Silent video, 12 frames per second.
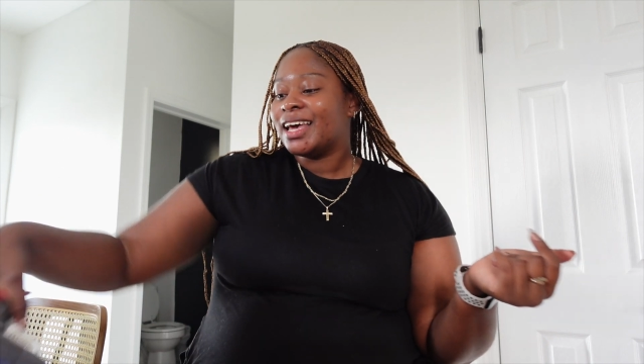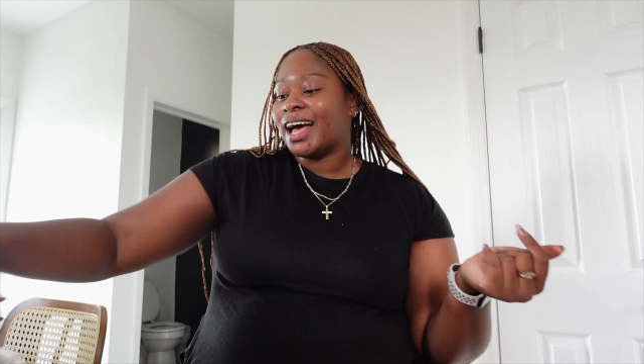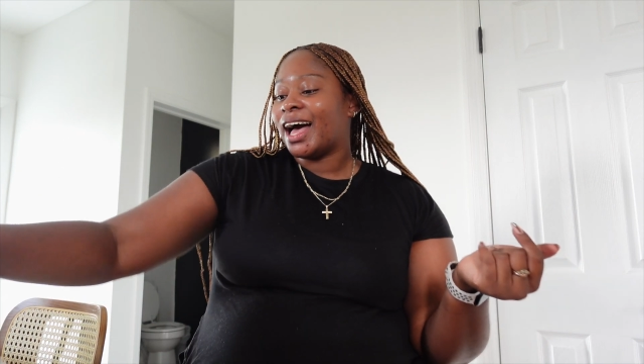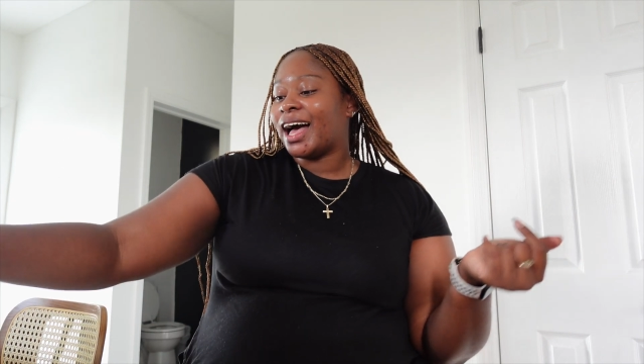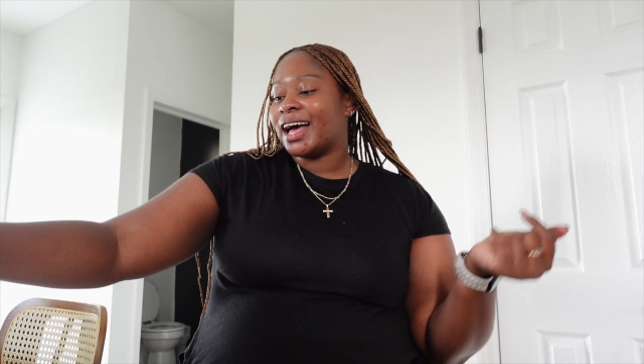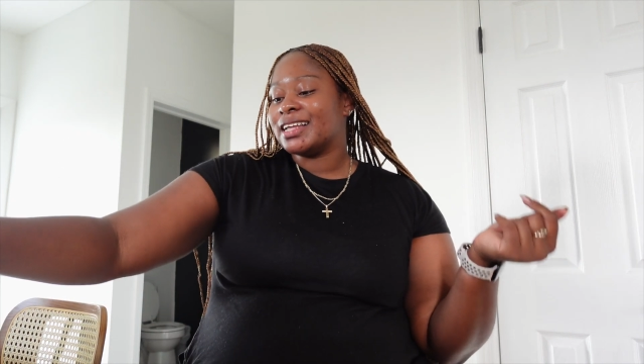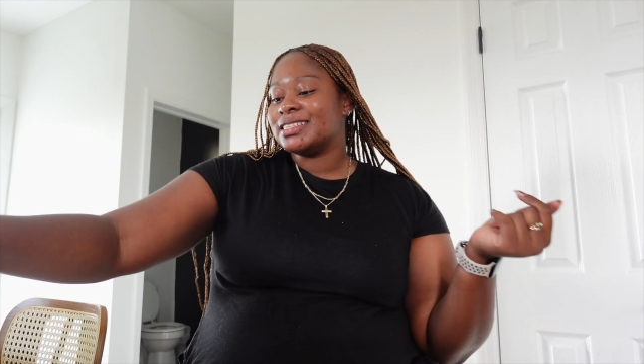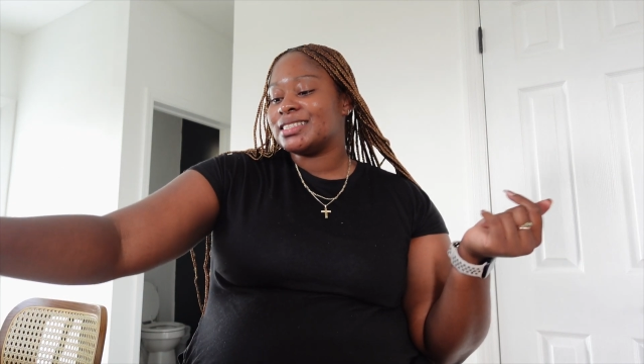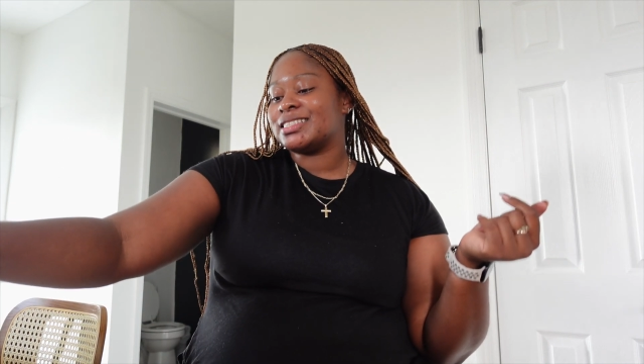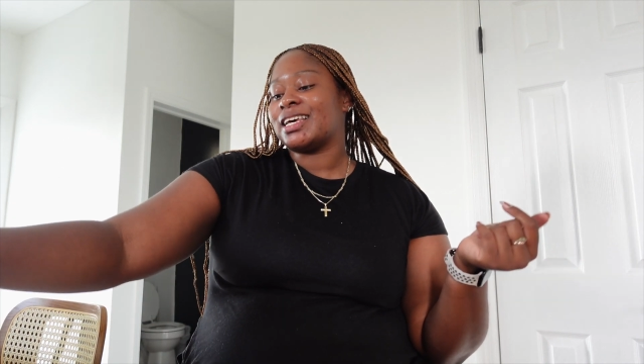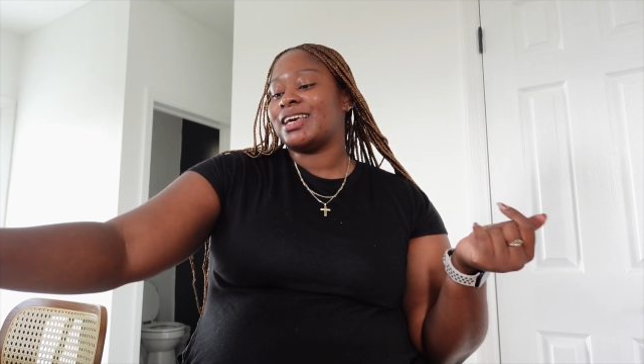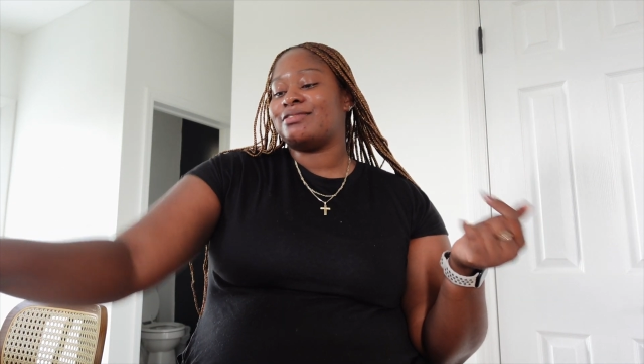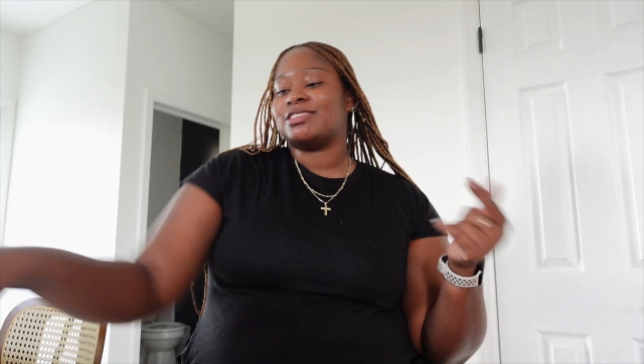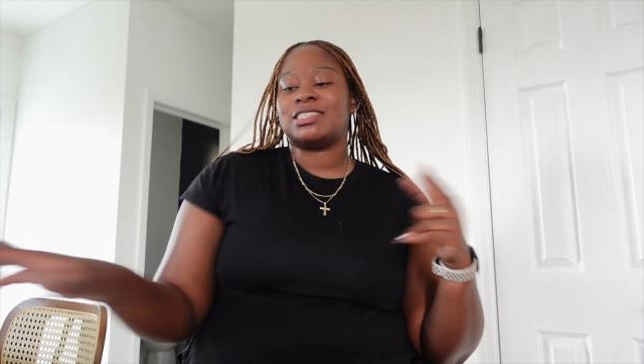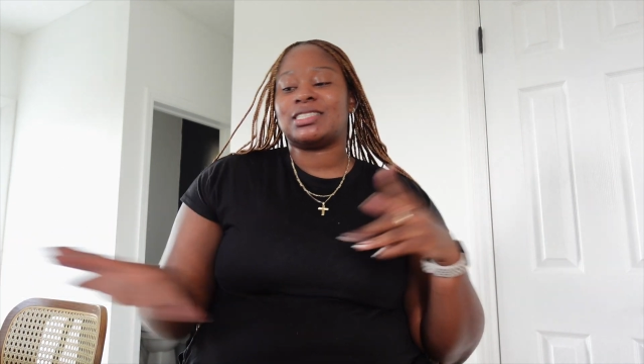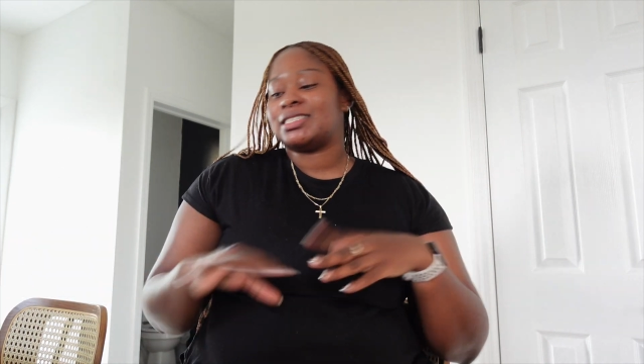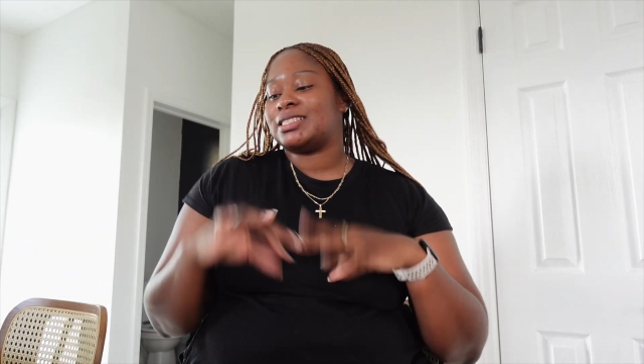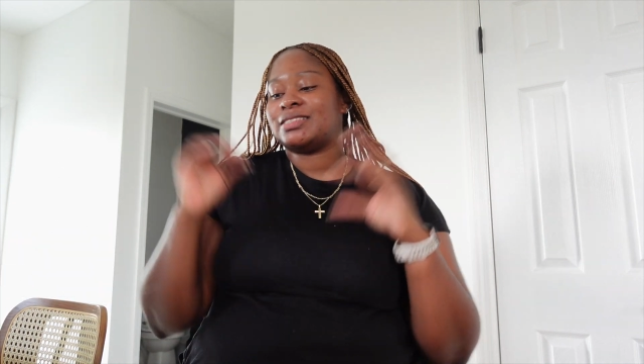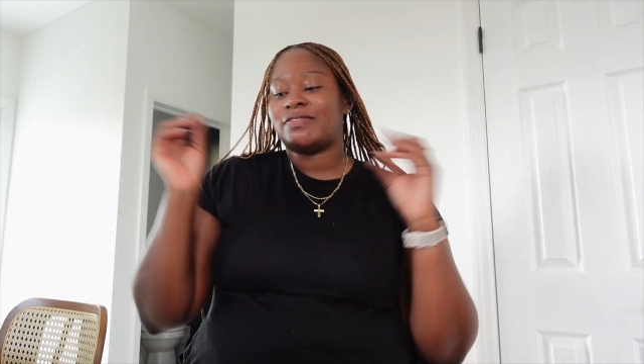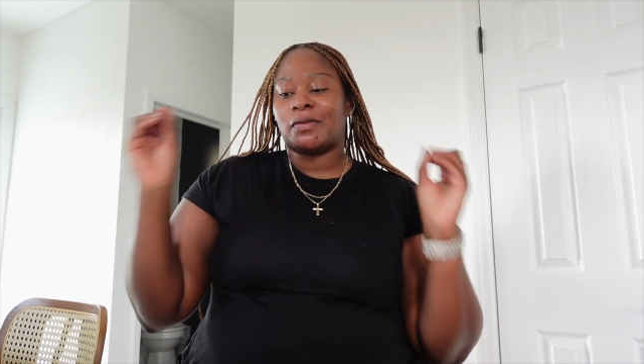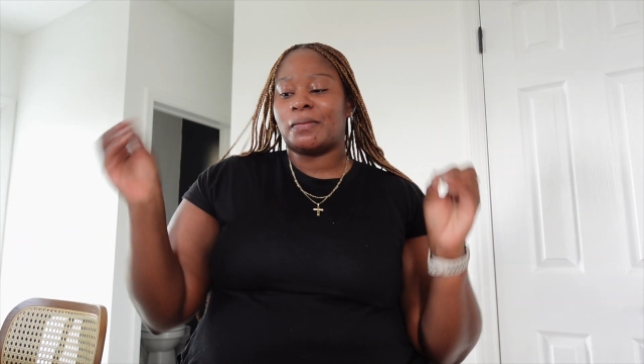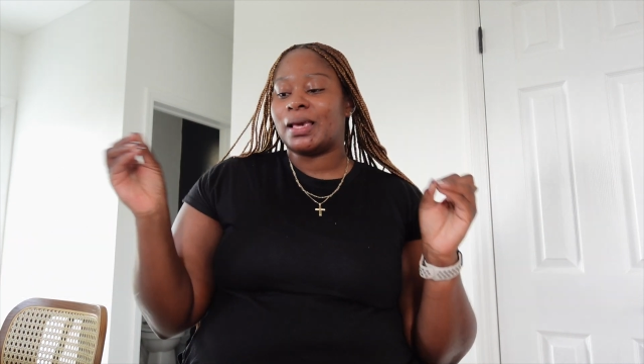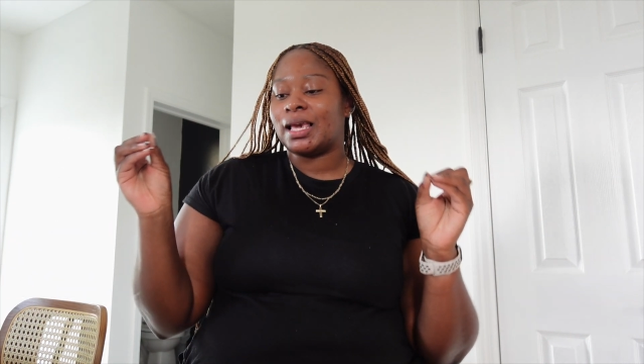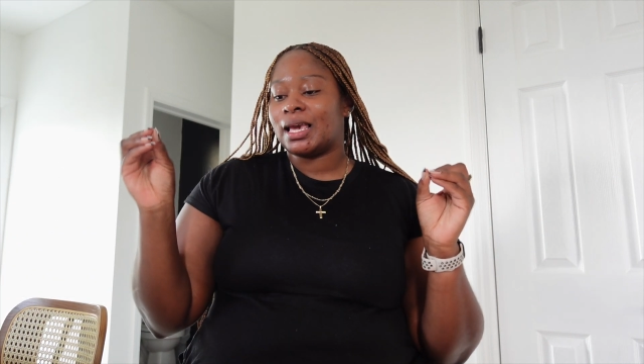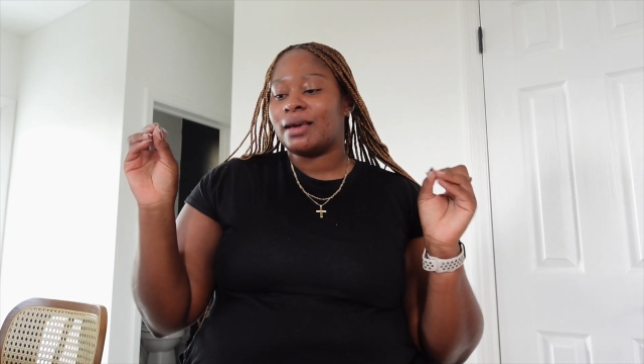And it was just, for me,